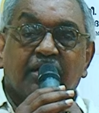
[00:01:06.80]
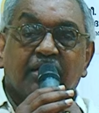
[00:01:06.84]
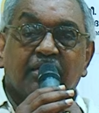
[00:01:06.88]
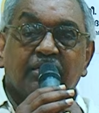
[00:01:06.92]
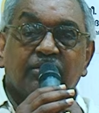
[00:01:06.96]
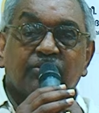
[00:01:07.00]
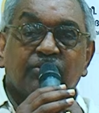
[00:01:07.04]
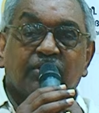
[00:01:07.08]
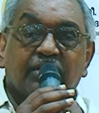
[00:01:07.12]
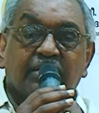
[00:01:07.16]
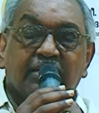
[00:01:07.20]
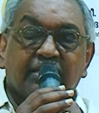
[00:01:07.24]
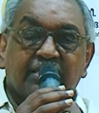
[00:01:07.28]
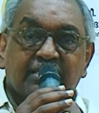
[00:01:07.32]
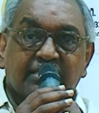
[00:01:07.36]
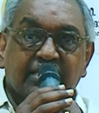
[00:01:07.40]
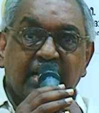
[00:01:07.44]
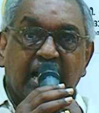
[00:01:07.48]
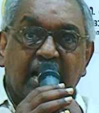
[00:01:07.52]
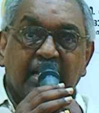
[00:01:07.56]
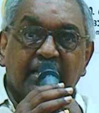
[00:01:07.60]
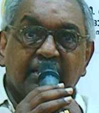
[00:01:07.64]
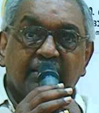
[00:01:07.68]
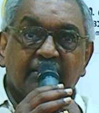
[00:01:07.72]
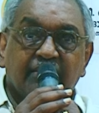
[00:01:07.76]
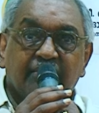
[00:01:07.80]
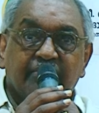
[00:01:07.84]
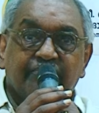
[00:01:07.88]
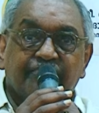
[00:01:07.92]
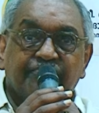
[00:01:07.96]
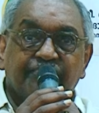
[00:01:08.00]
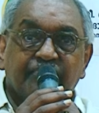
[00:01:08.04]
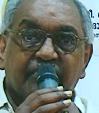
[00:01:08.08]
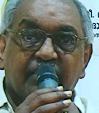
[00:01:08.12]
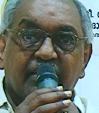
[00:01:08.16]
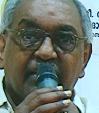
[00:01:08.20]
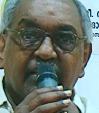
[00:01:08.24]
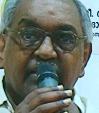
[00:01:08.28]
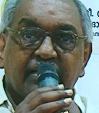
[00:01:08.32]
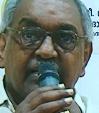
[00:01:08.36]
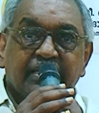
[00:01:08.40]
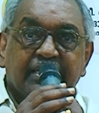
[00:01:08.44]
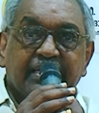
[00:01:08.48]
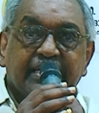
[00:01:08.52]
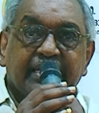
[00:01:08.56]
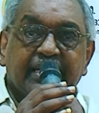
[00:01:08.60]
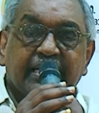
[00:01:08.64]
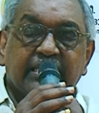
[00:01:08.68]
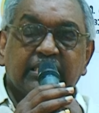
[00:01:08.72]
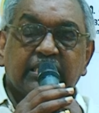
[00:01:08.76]
hard to understand.
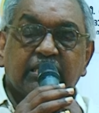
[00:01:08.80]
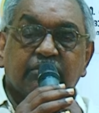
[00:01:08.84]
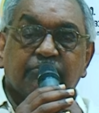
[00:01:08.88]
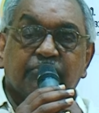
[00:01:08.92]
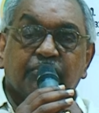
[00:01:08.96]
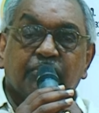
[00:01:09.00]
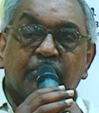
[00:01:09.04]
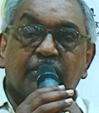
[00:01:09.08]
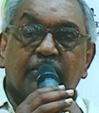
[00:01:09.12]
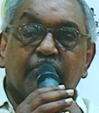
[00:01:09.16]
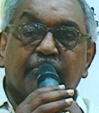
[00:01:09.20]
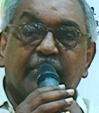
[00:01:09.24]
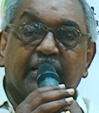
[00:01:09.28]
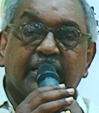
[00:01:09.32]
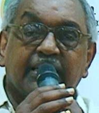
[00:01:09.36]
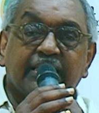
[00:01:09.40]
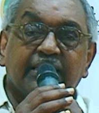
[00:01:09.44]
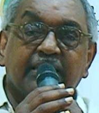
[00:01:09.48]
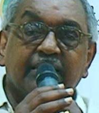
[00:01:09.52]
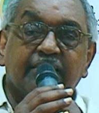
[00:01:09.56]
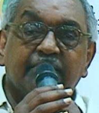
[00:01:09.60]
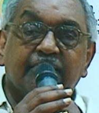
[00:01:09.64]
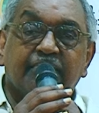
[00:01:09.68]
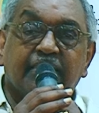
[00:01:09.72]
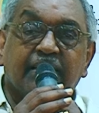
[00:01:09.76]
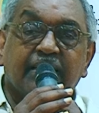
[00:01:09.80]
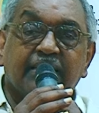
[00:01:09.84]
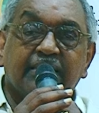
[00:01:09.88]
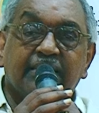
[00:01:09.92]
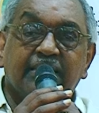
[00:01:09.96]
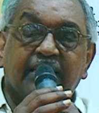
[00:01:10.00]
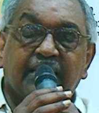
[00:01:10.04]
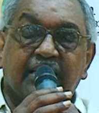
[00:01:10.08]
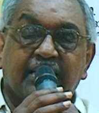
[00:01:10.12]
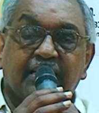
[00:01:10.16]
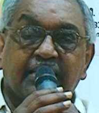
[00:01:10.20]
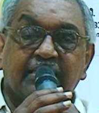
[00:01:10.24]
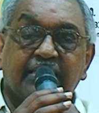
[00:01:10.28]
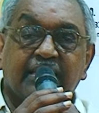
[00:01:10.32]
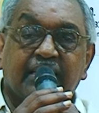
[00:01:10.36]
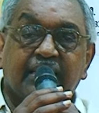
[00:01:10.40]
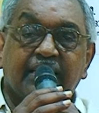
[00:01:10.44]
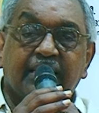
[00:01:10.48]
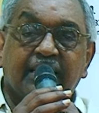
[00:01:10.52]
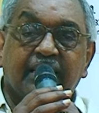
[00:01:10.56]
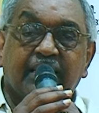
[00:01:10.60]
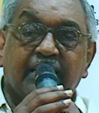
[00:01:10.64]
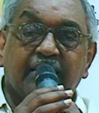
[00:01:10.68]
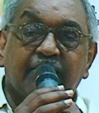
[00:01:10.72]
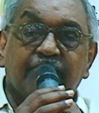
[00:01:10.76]
Except for the Bhashyam by
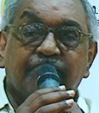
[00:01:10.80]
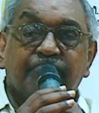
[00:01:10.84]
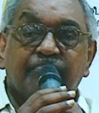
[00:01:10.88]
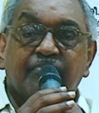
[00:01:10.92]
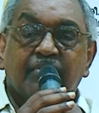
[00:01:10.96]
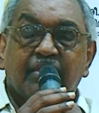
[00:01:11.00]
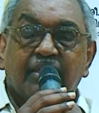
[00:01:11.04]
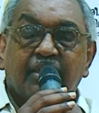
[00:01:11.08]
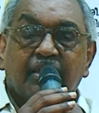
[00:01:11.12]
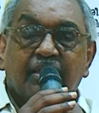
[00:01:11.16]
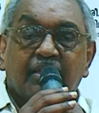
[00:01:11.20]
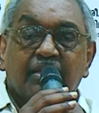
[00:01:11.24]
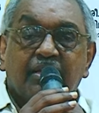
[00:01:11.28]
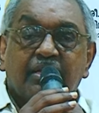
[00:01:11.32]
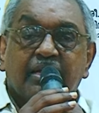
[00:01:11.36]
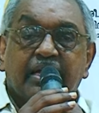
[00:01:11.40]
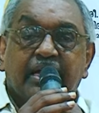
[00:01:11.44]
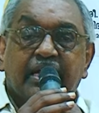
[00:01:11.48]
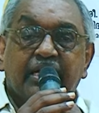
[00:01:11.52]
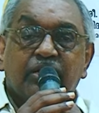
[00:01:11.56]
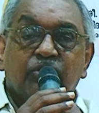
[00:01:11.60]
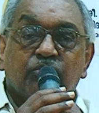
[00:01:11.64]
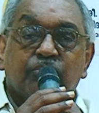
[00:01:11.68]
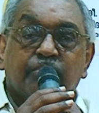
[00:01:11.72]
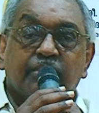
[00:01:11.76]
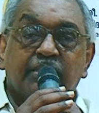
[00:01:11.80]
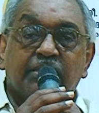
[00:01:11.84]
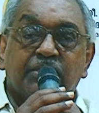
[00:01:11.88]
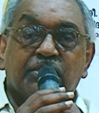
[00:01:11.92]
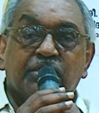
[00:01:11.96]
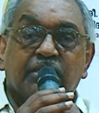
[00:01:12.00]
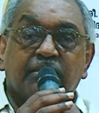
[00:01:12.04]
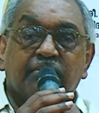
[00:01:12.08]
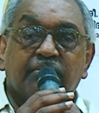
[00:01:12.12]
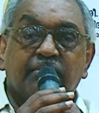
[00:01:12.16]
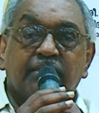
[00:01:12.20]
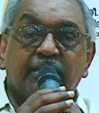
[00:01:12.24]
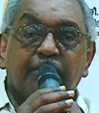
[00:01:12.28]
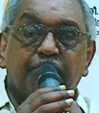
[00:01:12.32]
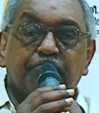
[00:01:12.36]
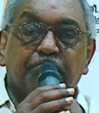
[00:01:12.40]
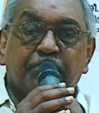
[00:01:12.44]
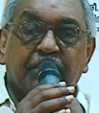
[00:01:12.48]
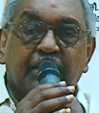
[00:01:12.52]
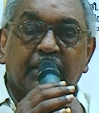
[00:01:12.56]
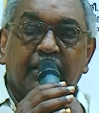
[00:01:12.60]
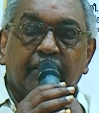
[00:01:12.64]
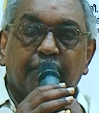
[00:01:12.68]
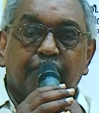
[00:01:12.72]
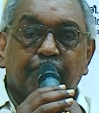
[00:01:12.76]
Shankaracharya and Upanishad
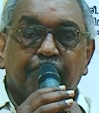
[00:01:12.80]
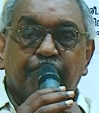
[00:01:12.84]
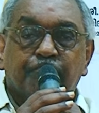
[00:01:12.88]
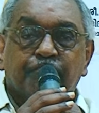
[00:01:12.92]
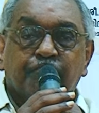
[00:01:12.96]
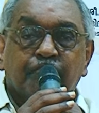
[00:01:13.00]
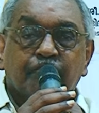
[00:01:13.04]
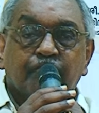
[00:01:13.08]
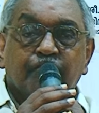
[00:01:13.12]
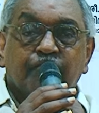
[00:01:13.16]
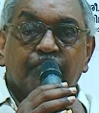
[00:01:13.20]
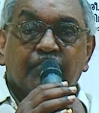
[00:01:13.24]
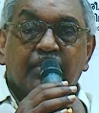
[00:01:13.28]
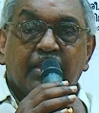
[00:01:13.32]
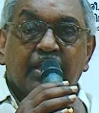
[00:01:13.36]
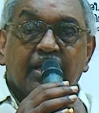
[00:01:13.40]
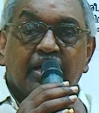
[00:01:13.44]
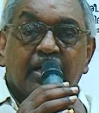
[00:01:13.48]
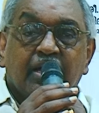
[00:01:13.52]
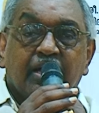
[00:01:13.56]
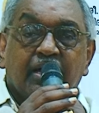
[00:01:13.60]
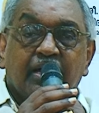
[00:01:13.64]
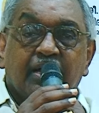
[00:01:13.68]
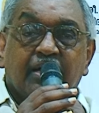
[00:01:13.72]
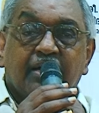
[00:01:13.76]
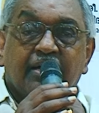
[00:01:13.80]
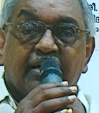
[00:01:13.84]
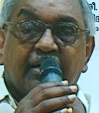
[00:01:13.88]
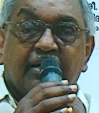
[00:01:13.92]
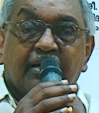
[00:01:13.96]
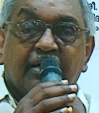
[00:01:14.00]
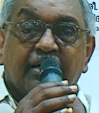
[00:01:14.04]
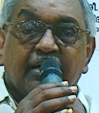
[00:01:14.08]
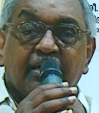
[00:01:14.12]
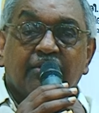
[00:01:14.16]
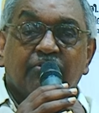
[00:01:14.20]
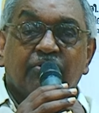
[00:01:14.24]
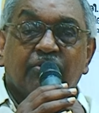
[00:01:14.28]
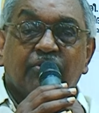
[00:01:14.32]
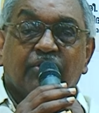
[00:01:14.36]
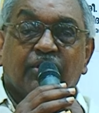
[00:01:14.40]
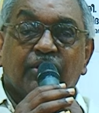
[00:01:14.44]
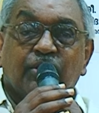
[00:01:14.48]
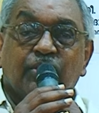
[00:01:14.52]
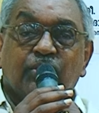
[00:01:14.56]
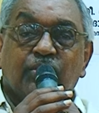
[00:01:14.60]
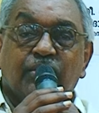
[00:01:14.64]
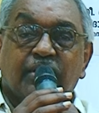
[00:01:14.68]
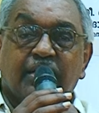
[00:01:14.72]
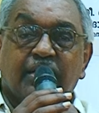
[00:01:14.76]
Deepti, if you want to